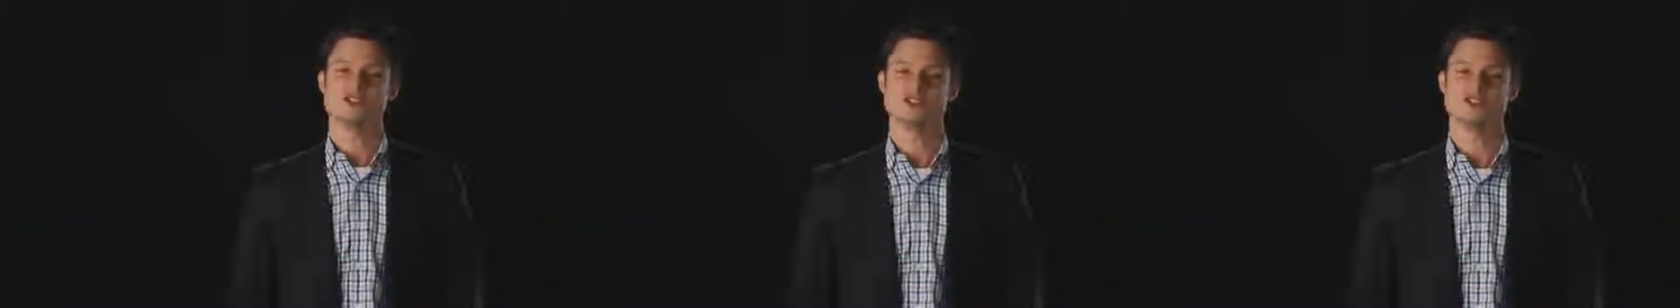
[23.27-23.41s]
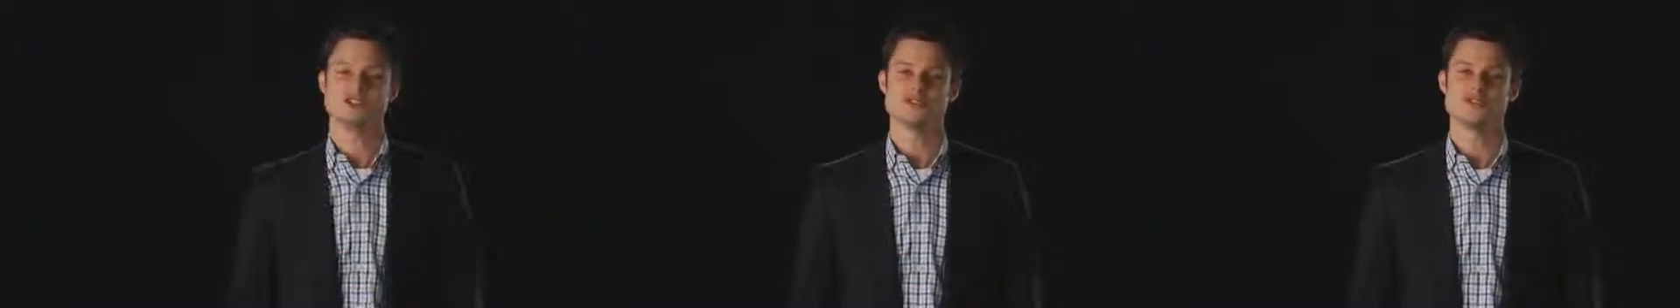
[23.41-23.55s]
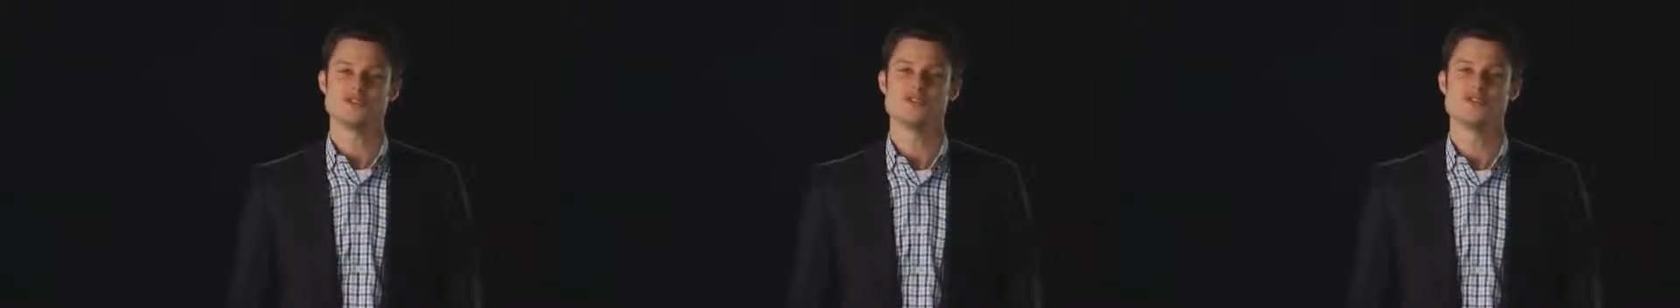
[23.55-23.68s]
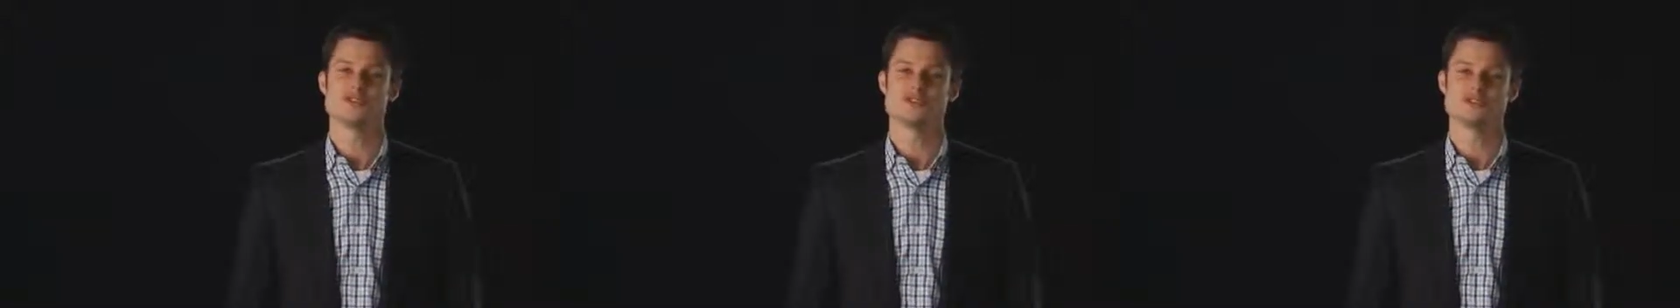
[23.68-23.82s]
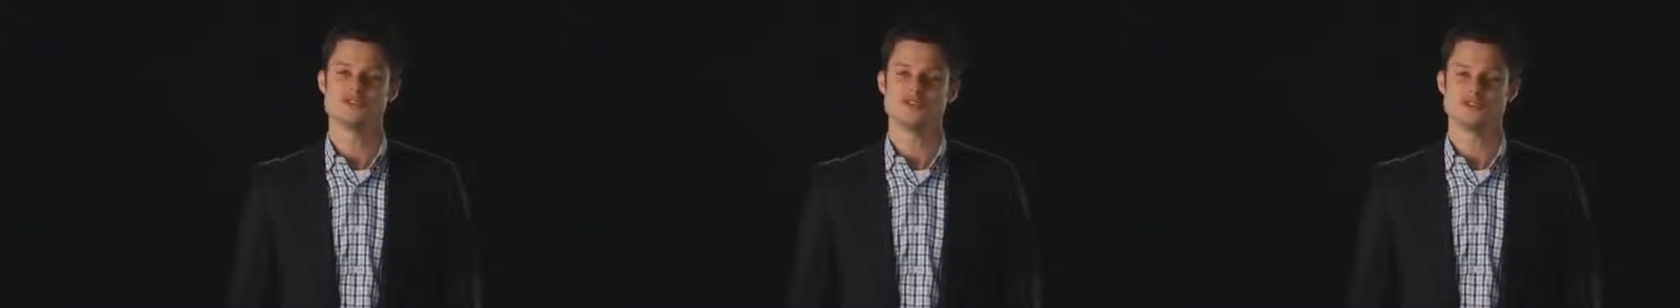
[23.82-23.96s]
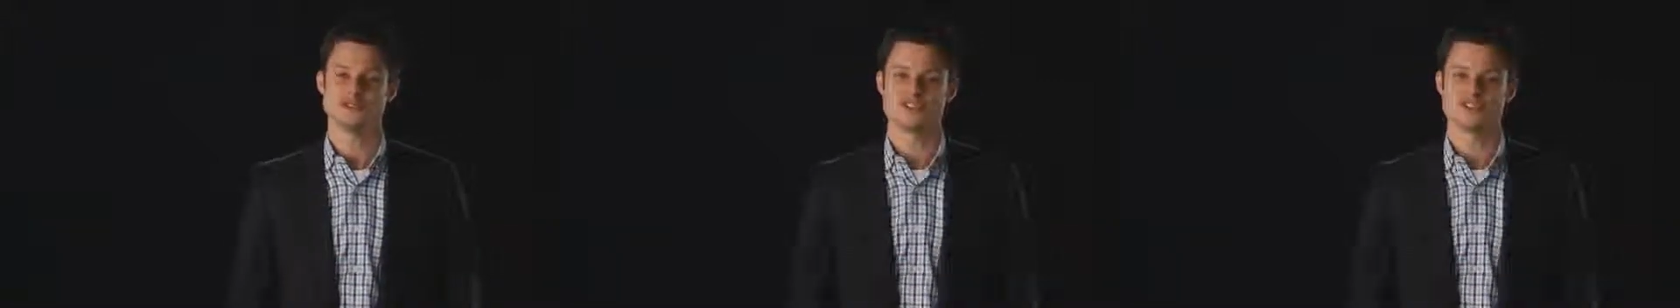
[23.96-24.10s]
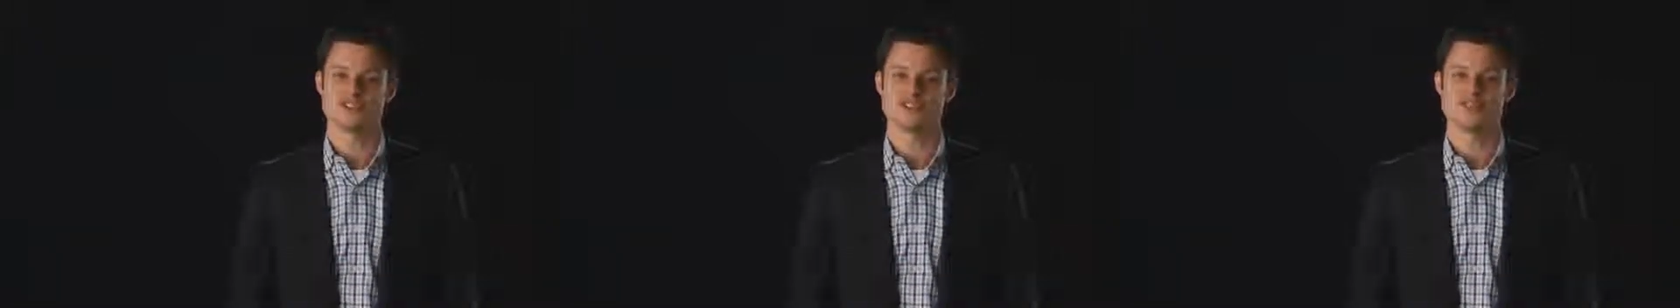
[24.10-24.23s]
total cost
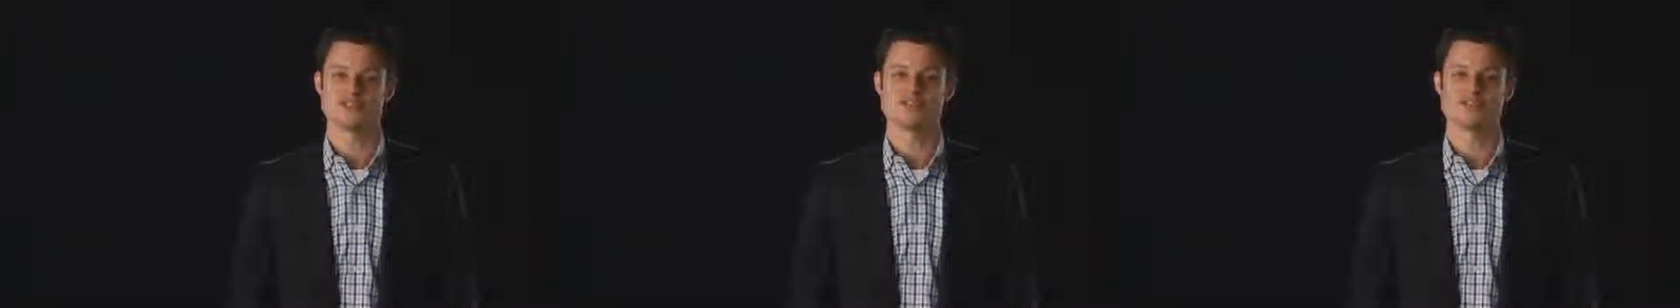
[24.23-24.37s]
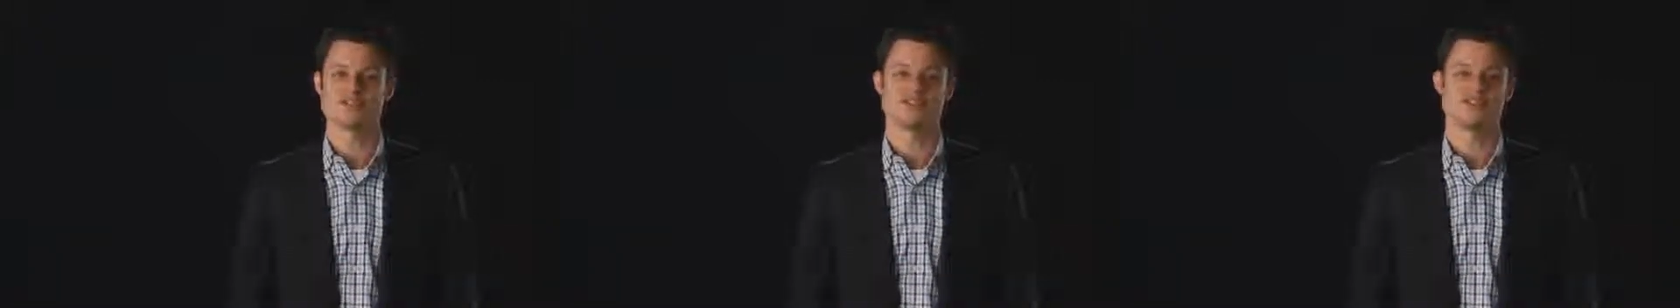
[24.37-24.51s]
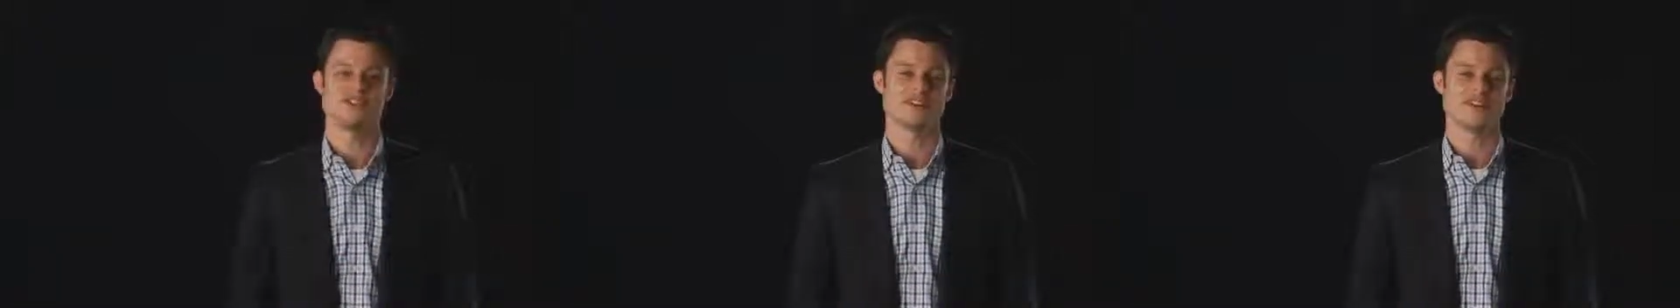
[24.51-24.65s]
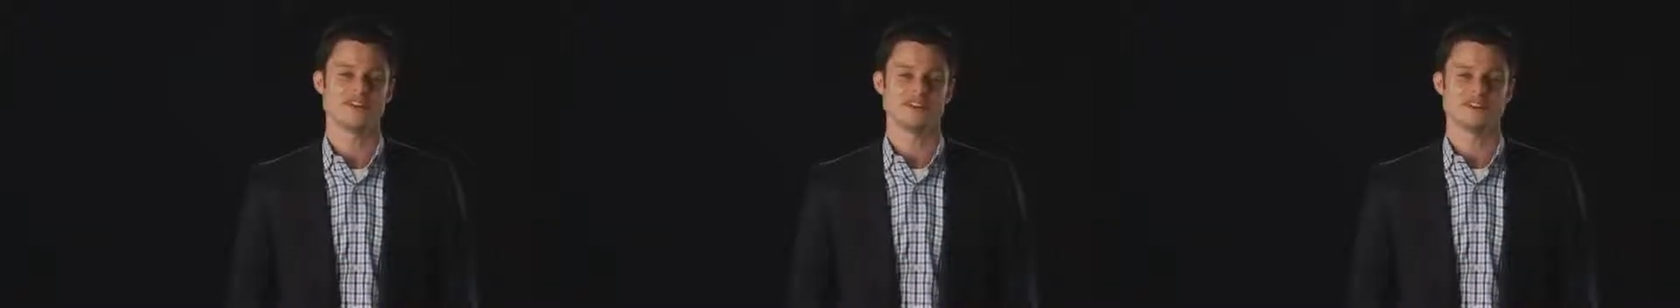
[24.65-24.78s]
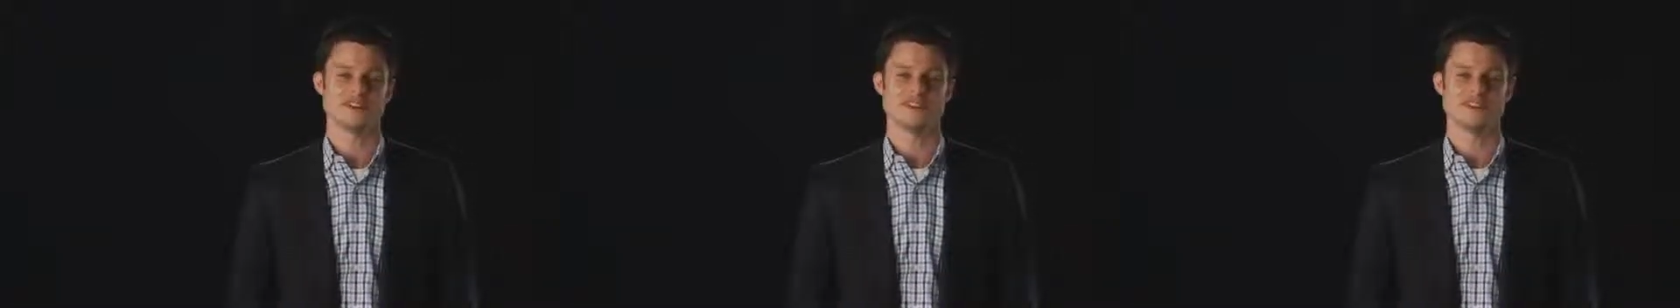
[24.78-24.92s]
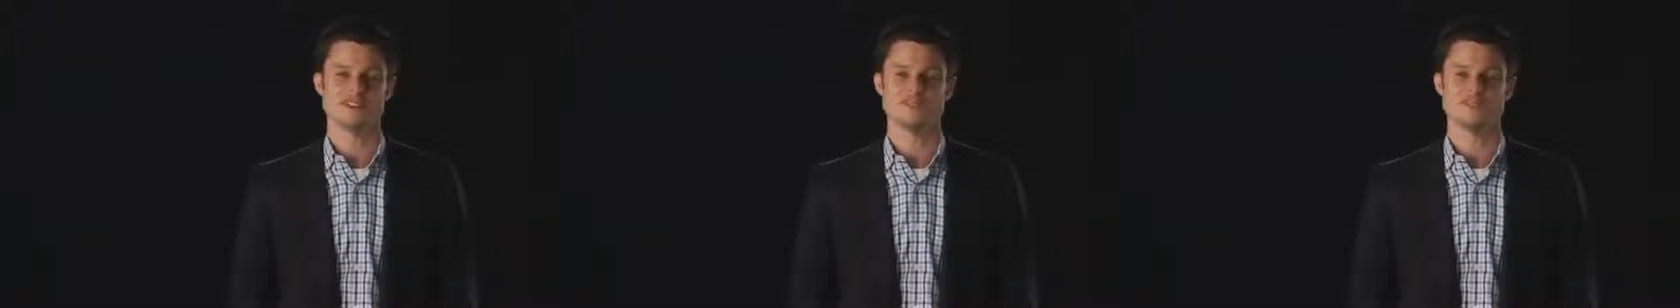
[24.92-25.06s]
of ownership of their IT